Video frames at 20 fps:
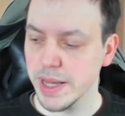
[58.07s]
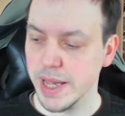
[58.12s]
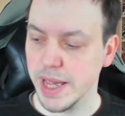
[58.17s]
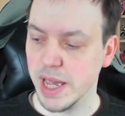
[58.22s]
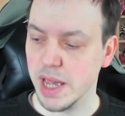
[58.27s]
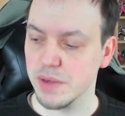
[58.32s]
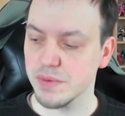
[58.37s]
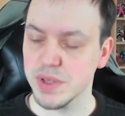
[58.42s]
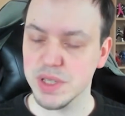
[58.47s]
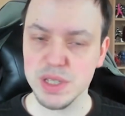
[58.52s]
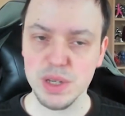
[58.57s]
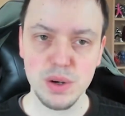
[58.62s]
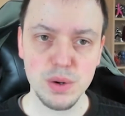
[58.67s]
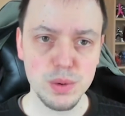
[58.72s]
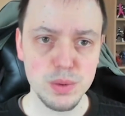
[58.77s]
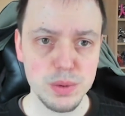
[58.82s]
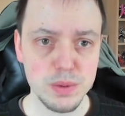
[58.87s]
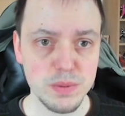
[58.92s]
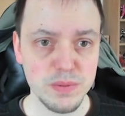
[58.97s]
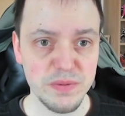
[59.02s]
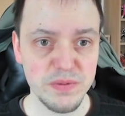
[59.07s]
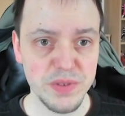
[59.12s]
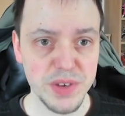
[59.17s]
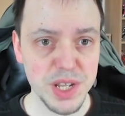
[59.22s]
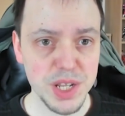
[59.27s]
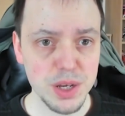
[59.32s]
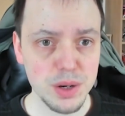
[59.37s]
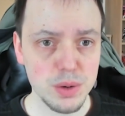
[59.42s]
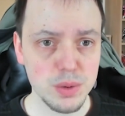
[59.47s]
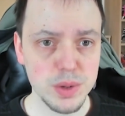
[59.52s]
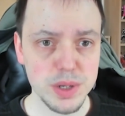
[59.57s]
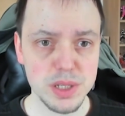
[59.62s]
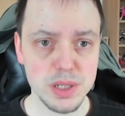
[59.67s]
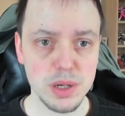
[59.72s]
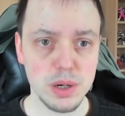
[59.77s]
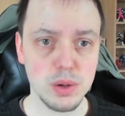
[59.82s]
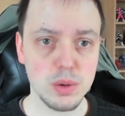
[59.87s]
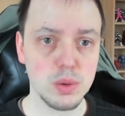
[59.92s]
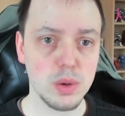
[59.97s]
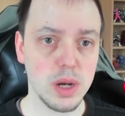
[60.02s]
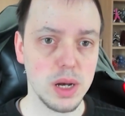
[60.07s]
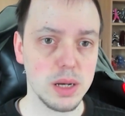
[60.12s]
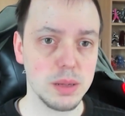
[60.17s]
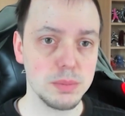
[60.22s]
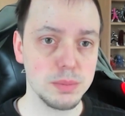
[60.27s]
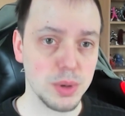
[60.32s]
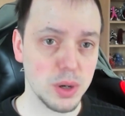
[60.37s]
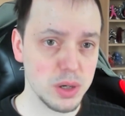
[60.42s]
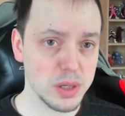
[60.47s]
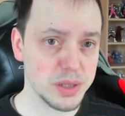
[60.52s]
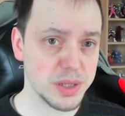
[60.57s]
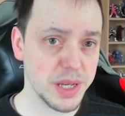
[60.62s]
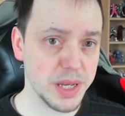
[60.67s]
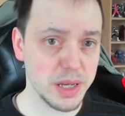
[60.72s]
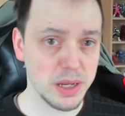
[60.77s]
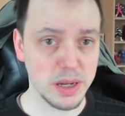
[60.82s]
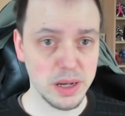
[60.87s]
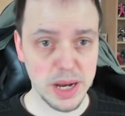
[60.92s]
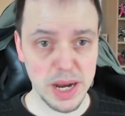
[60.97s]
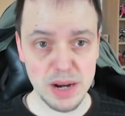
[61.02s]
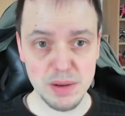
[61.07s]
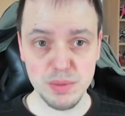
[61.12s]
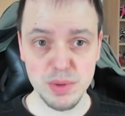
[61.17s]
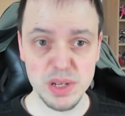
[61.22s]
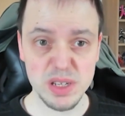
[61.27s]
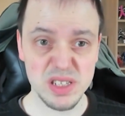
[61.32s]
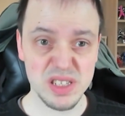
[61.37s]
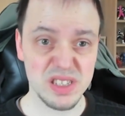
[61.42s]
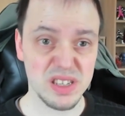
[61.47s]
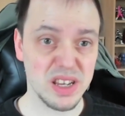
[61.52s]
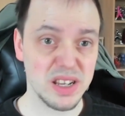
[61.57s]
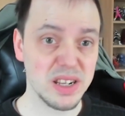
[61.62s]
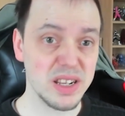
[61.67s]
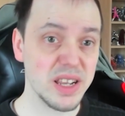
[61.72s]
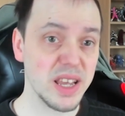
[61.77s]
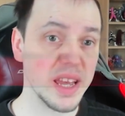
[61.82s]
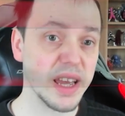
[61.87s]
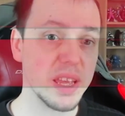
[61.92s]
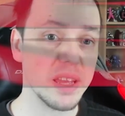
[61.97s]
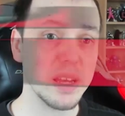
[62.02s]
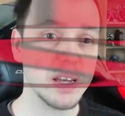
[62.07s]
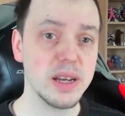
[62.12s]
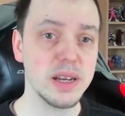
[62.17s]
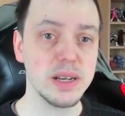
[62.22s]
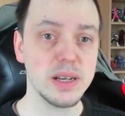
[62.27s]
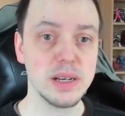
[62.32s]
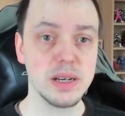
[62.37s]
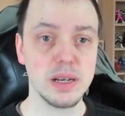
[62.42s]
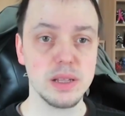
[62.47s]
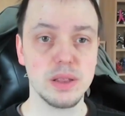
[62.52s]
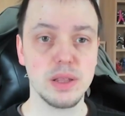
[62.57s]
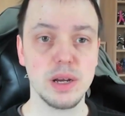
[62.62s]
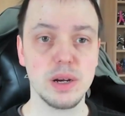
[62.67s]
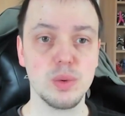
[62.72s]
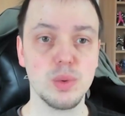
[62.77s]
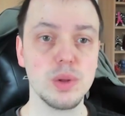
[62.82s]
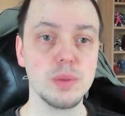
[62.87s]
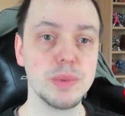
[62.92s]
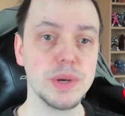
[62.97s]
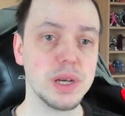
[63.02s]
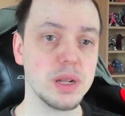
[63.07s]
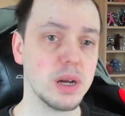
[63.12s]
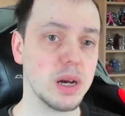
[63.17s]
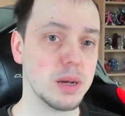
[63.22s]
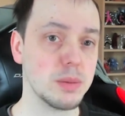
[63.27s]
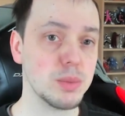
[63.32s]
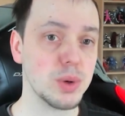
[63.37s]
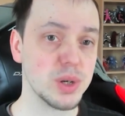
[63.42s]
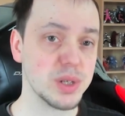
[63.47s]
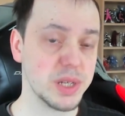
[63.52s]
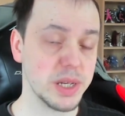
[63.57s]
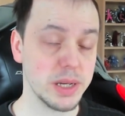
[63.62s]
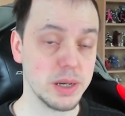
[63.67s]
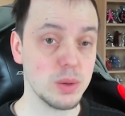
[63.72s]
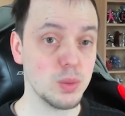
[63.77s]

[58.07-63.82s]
have its own video, its own unboxing. Every Sunday, there will be an unboxing